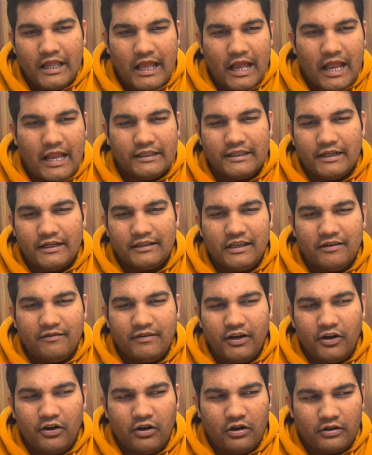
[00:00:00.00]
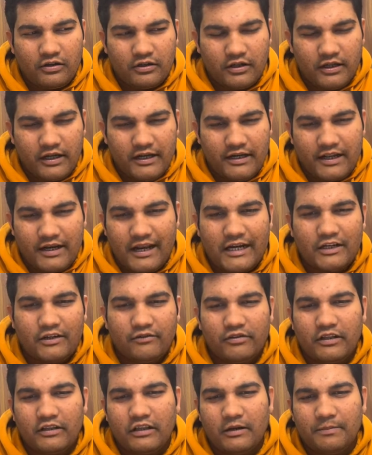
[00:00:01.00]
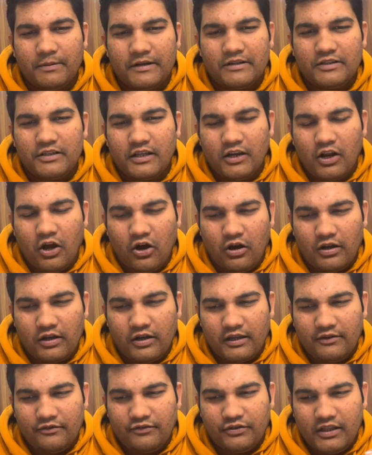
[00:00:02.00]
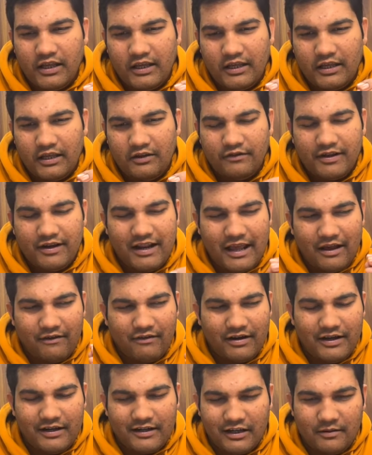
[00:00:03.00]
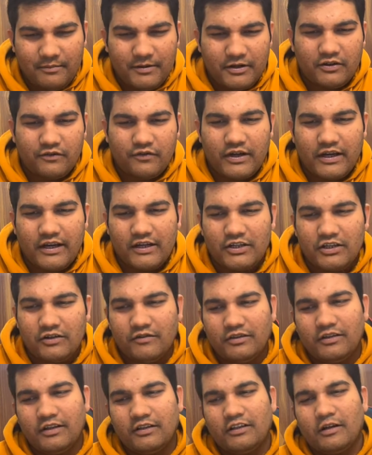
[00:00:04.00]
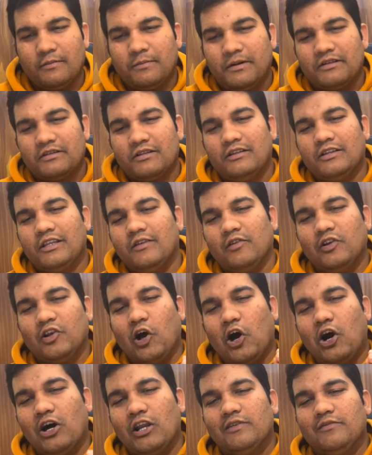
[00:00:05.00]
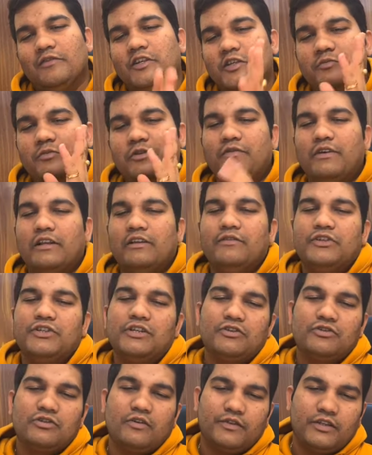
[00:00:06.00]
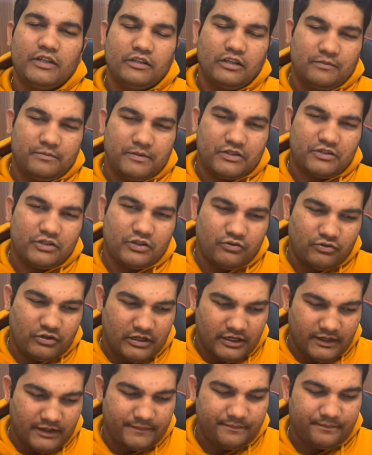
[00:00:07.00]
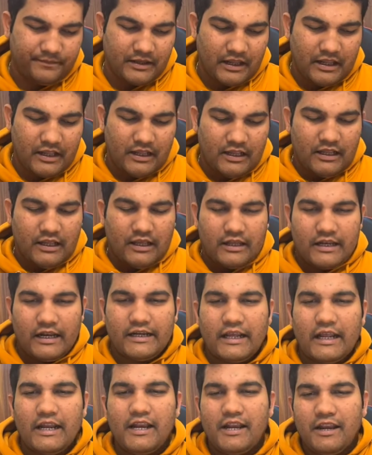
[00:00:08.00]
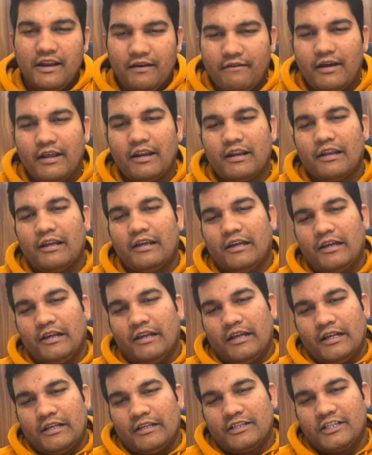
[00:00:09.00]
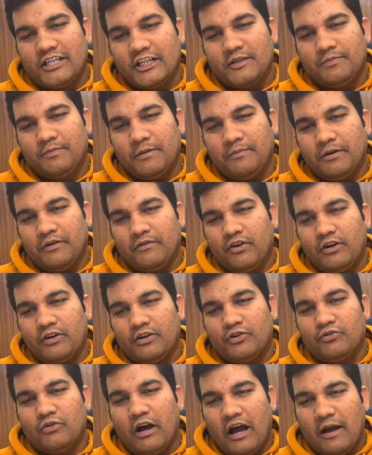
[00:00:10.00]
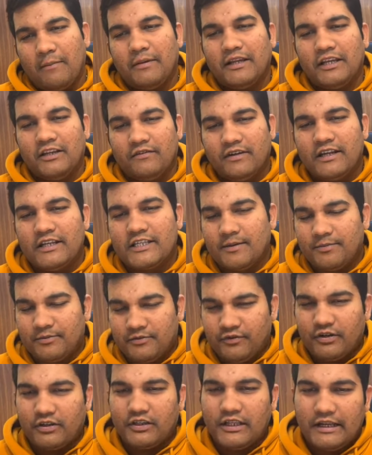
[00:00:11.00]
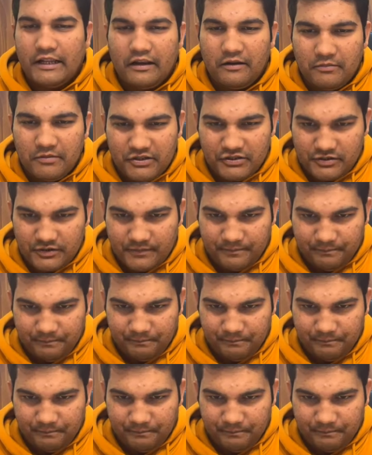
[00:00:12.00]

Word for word: either they will not interact with other person or if they even have a little bit of connection with the other person they will always be well wishers of the other person only right and never such people want to harm anyone except for their enemies